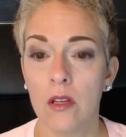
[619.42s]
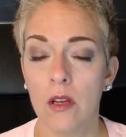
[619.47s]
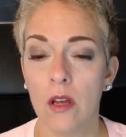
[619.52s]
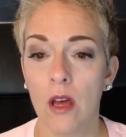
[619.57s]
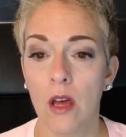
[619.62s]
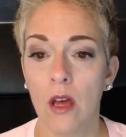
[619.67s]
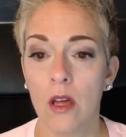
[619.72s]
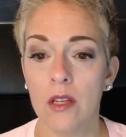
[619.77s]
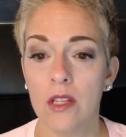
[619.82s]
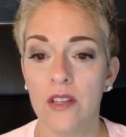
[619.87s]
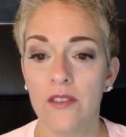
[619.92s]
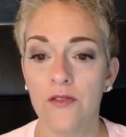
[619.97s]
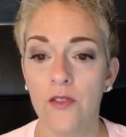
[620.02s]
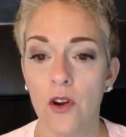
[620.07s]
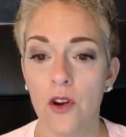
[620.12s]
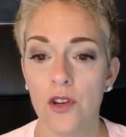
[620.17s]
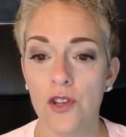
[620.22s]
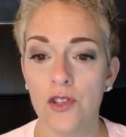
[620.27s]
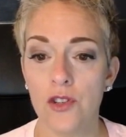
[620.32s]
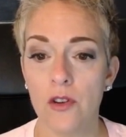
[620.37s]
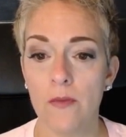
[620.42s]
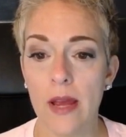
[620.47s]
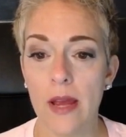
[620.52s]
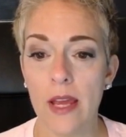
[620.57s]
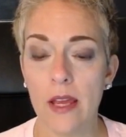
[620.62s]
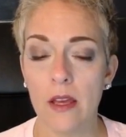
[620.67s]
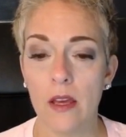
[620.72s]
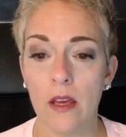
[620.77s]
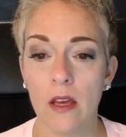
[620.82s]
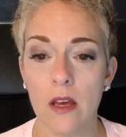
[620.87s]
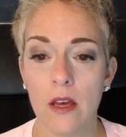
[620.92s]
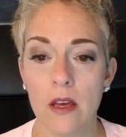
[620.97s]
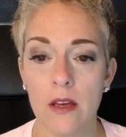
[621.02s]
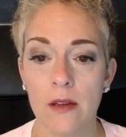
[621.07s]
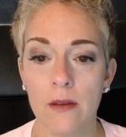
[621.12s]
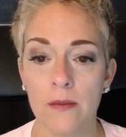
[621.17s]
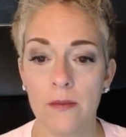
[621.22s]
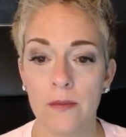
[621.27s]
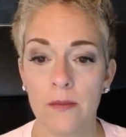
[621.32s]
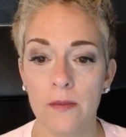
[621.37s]
DeFarsher, make
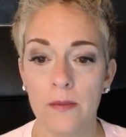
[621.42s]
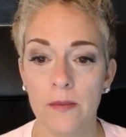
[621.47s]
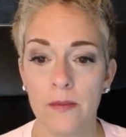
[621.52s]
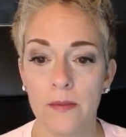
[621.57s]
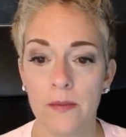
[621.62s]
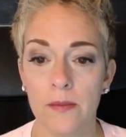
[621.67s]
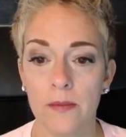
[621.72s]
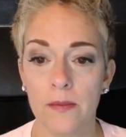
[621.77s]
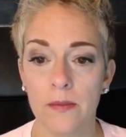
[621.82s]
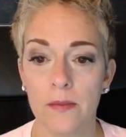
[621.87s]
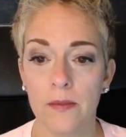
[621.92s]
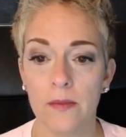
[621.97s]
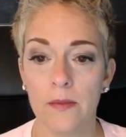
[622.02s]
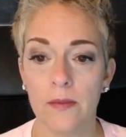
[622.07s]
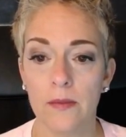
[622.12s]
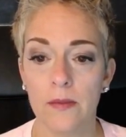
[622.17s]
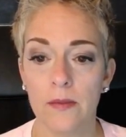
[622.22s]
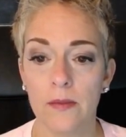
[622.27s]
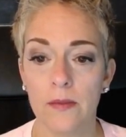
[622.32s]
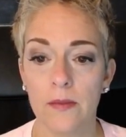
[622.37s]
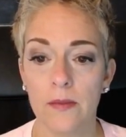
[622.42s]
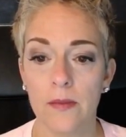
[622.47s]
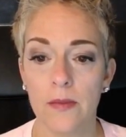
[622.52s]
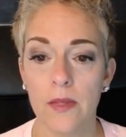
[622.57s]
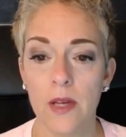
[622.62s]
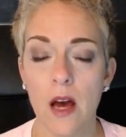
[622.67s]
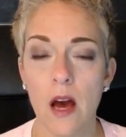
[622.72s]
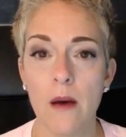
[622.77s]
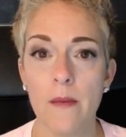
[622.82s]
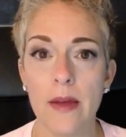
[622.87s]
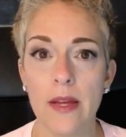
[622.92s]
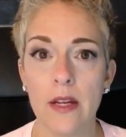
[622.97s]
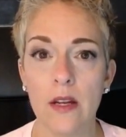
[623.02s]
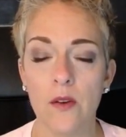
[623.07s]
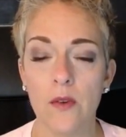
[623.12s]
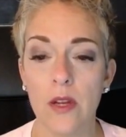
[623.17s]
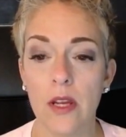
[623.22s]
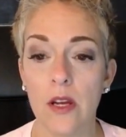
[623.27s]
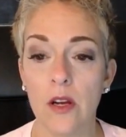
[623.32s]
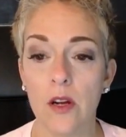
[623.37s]
a comment
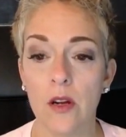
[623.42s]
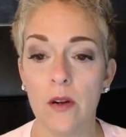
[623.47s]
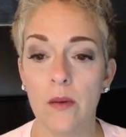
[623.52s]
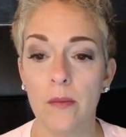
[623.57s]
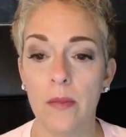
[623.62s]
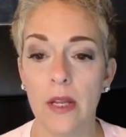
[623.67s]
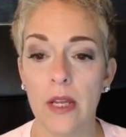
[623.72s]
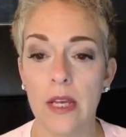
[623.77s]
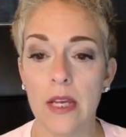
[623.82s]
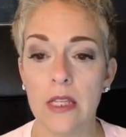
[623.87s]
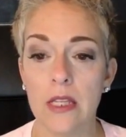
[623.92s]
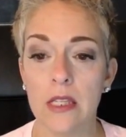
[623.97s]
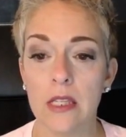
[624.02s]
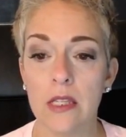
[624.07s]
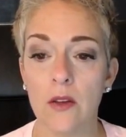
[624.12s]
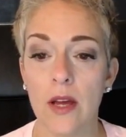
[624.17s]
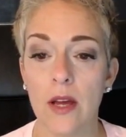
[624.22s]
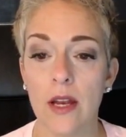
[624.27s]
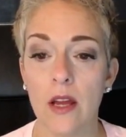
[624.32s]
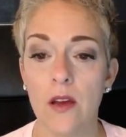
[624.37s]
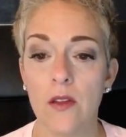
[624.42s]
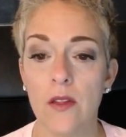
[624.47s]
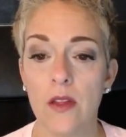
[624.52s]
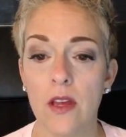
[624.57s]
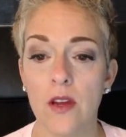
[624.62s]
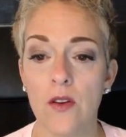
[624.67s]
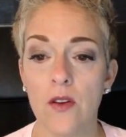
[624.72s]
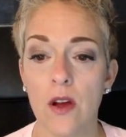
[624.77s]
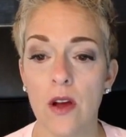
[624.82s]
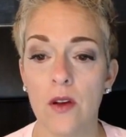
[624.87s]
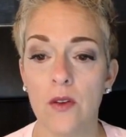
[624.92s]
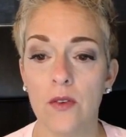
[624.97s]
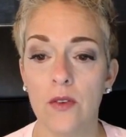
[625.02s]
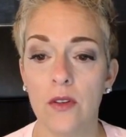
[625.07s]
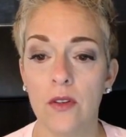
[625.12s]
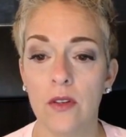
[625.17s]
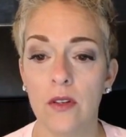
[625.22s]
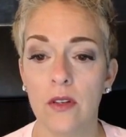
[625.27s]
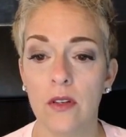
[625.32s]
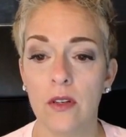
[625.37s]
on here, please, so I know that you're on.
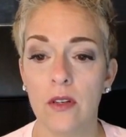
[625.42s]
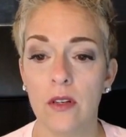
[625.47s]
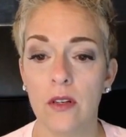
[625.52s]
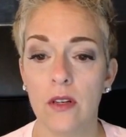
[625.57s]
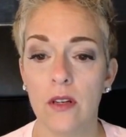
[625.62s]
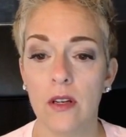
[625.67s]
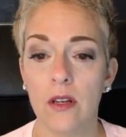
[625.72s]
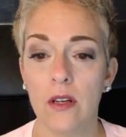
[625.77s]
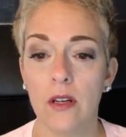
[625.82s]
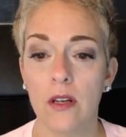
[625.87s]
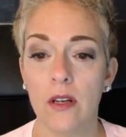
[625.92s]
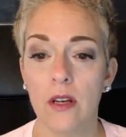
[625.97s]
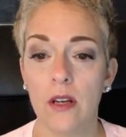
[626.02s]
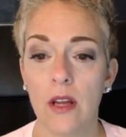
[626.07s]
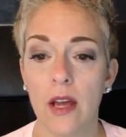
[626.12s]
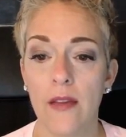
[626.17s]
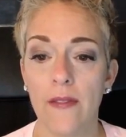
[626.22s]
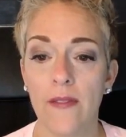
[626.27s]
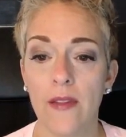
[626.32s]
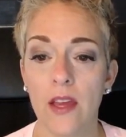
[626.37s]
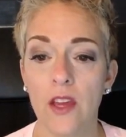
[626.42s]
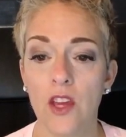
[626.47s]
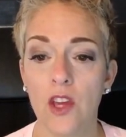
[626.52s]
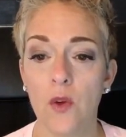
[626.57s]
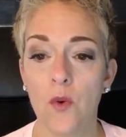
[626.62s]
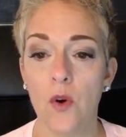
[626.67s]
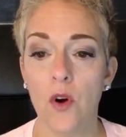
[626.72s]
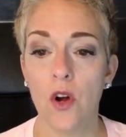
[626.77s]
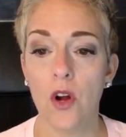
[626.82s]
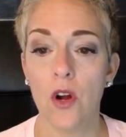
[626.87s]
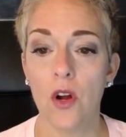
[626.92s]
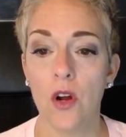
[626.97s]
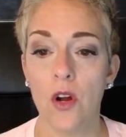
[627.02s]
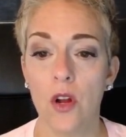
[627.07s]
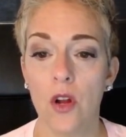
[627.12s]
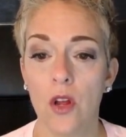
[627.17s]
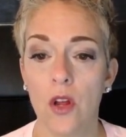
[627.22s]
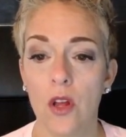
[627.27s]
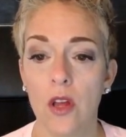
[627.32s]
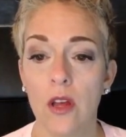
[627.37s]
I think you are.
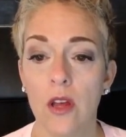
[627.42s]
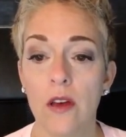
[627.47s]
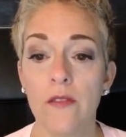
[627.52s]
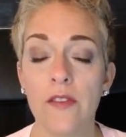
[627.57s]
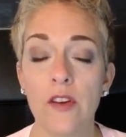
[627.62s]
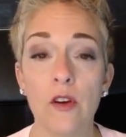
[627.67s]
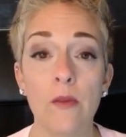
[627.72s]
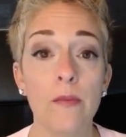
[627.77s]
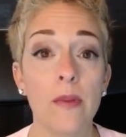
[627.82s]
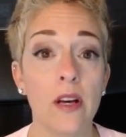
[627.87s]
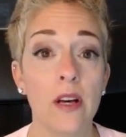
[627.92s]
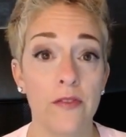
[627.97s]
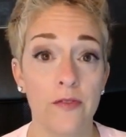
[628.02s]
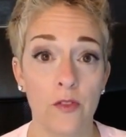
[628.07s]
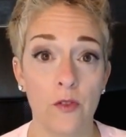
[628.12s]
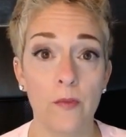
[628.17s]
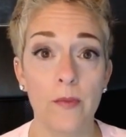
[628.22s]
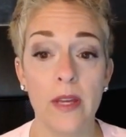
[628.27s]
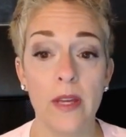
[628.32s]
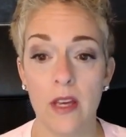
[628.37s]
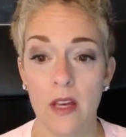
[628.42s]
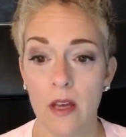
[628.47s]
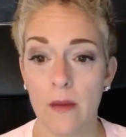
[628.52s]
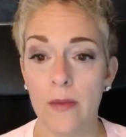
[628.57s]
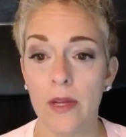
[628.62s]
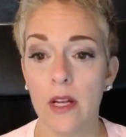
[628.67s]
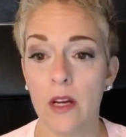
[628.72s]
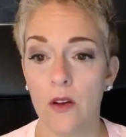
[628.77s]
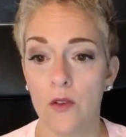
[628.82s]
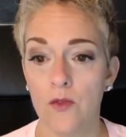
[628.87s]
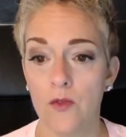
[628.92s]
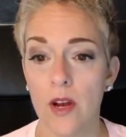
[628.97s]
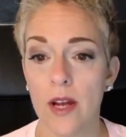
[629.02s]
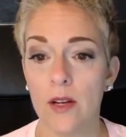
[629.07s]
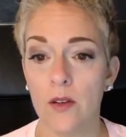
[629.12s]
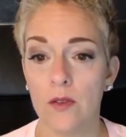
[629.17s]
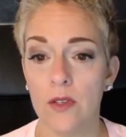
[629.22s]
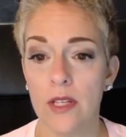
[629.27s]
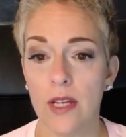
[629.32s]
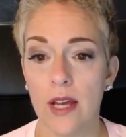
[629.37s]
Film Buff will be coming on right
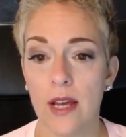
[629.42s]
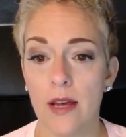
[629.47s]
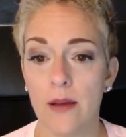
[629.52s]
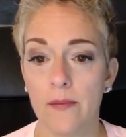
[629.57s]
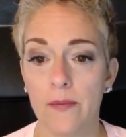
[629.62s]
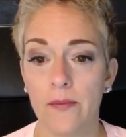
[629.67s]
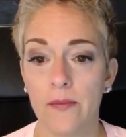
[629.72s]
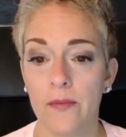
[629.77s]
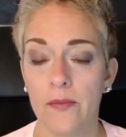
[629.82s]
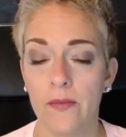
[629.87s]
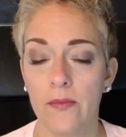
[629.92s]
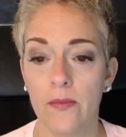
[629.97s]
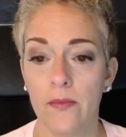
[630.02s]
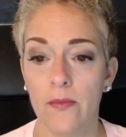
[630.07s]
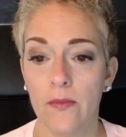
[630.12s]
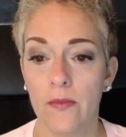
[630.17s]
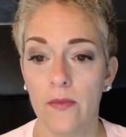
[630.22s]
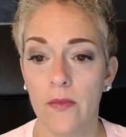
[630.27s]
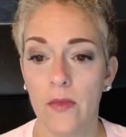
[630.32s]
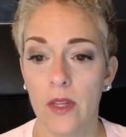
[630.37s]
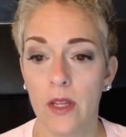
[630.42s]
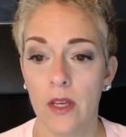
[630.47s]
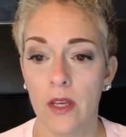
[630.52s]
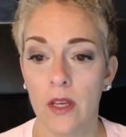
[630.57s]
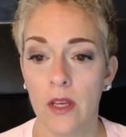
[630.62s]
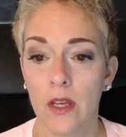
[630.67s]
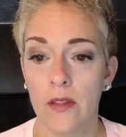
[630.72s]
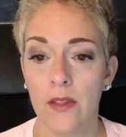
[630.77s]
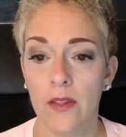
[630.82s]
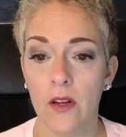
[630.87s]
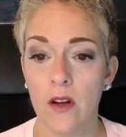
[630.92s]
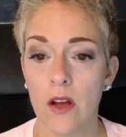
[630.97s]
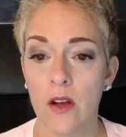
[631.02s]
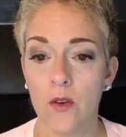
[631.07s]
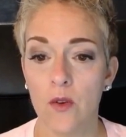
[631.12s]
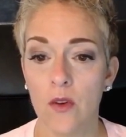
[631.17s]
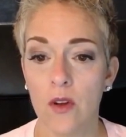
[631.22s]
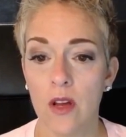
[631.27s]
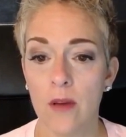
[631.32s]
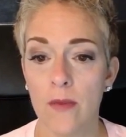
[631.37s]
on time. They're not
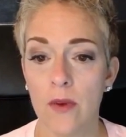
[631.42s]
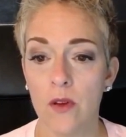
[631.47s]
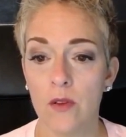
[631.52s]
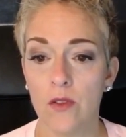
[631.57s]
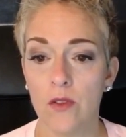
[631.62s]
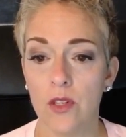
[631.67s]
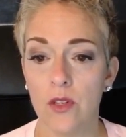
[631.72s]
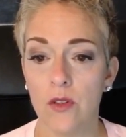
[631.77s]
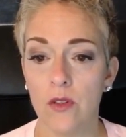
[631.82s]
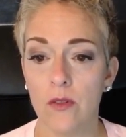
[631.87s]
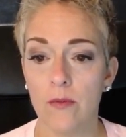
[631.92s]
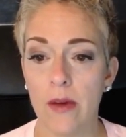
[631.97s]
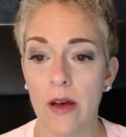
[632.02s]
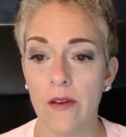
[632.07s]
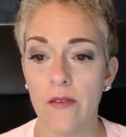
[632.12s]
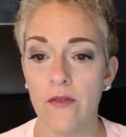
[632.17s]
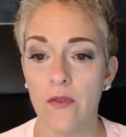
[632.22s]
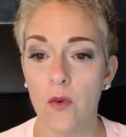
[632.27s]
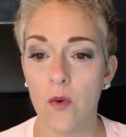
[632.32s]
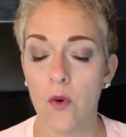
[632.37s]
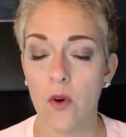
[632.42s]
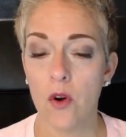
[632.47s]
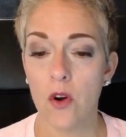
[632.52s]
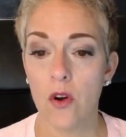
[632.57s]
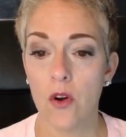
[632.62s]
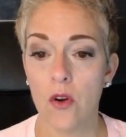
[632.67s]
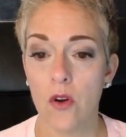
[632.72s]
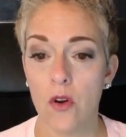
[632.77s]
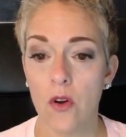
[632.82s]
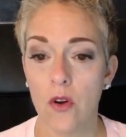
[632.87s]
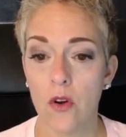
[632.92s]
going to come on till about 4.